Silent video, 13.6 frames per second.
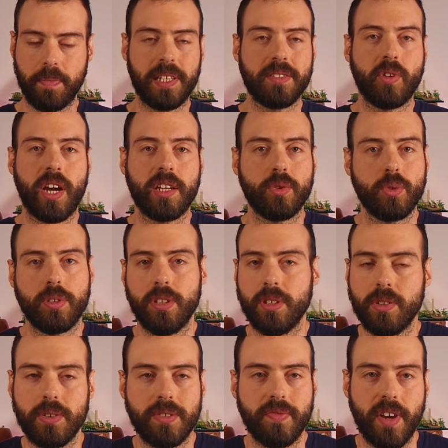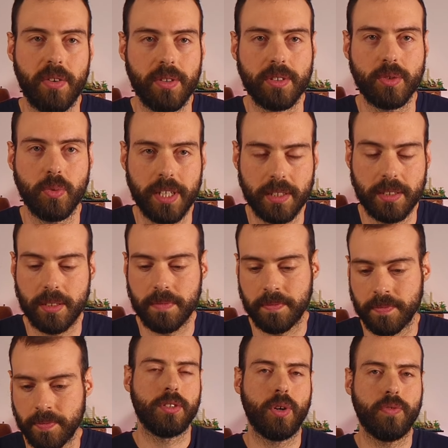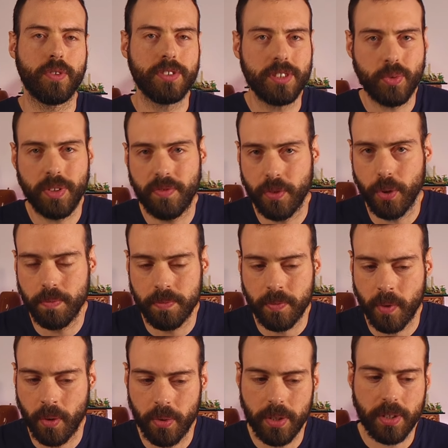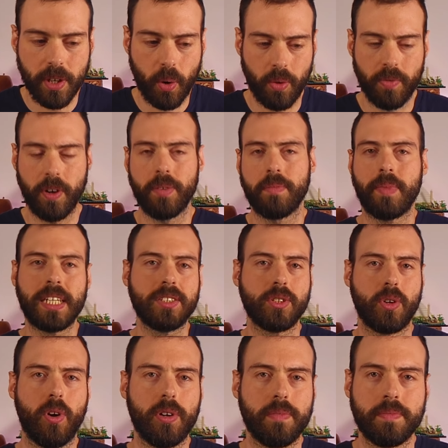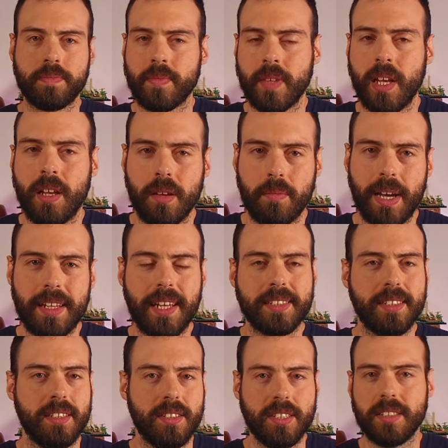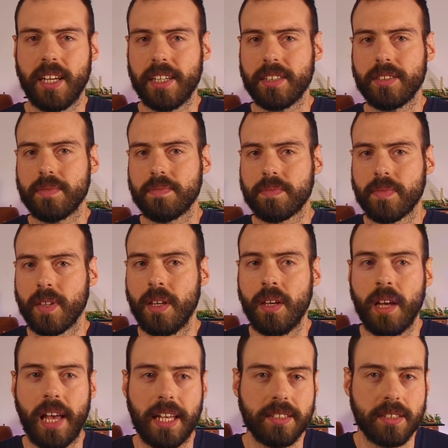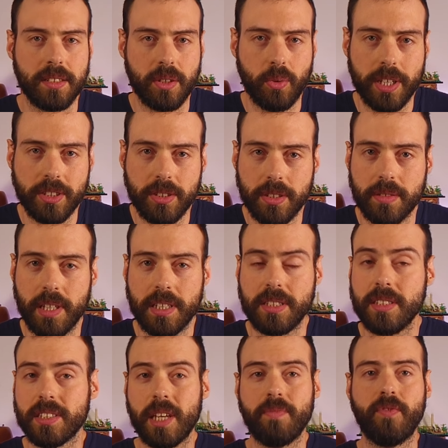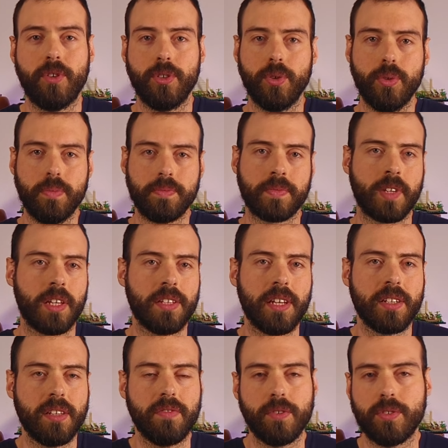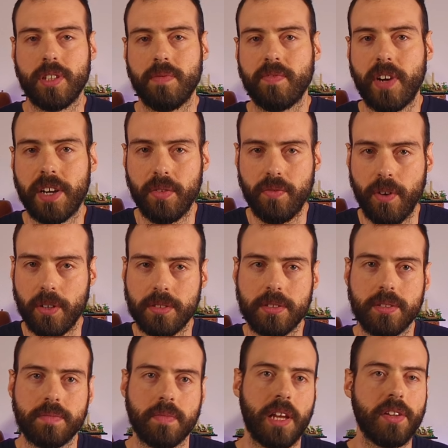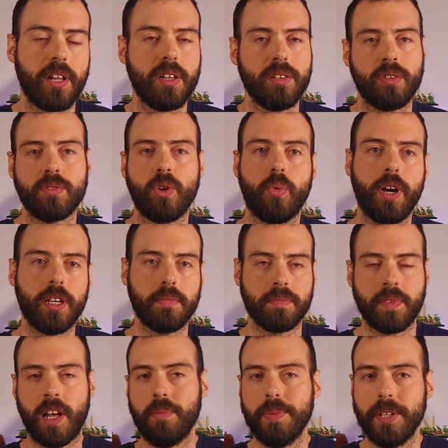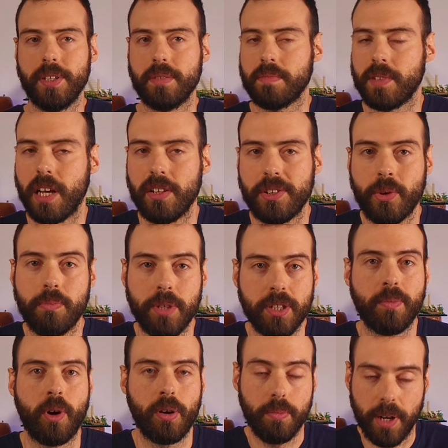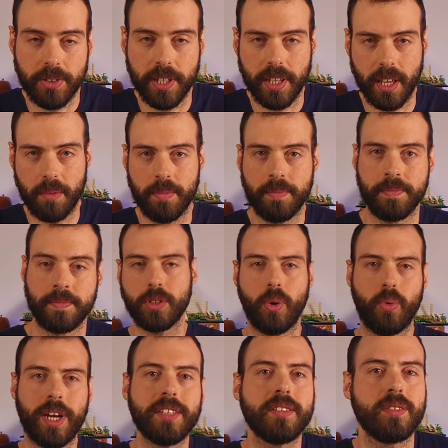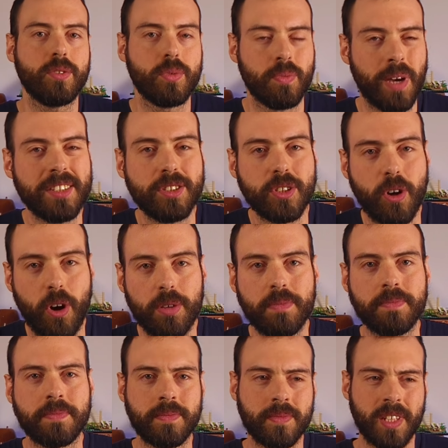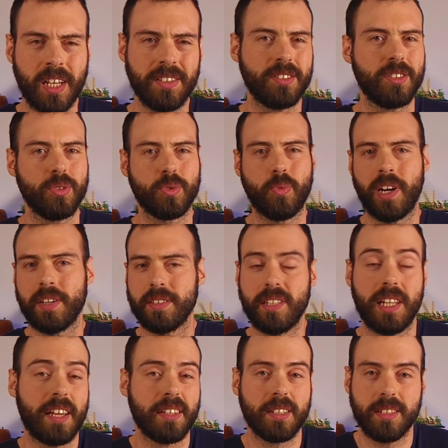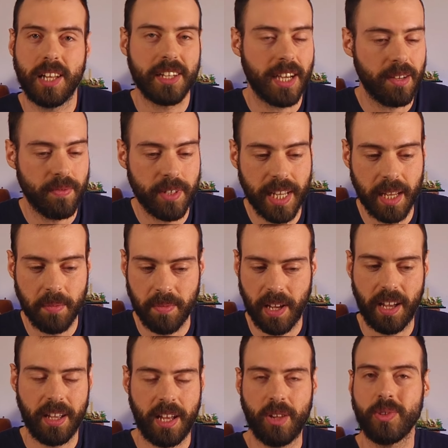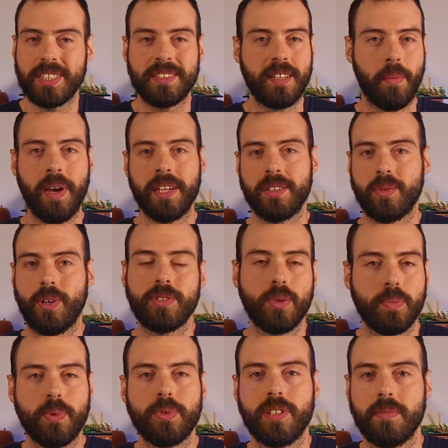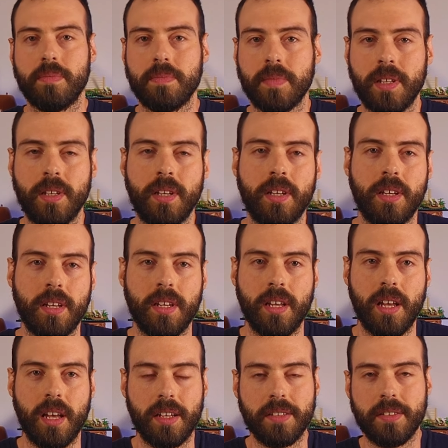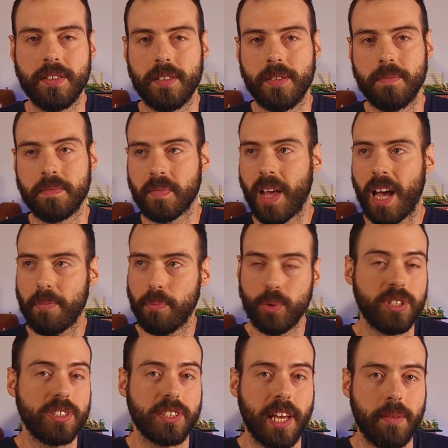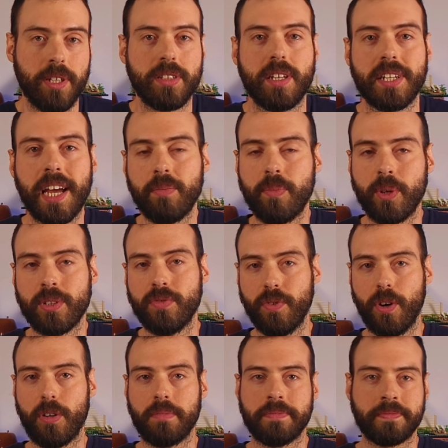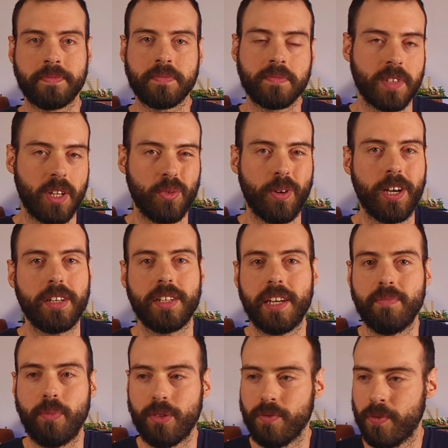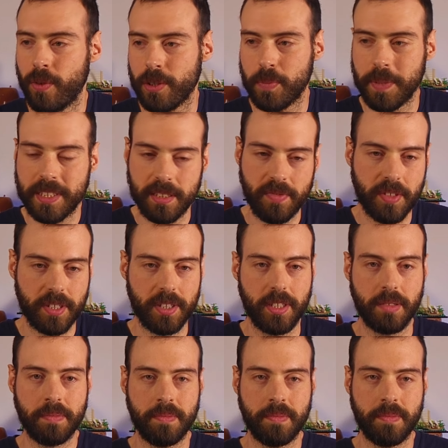and trying to kill you in various ways. So for this review, we'll go over my score, my likes and dislikes, ask the question, is this game for you? And then give you some final thoughts. And all along the way, I'll be telling you a bit more about the game. So right into my score, and this is one, like every game, I always debate where to put them. And I put this game at a 9.4. And why a 9.4 specifically?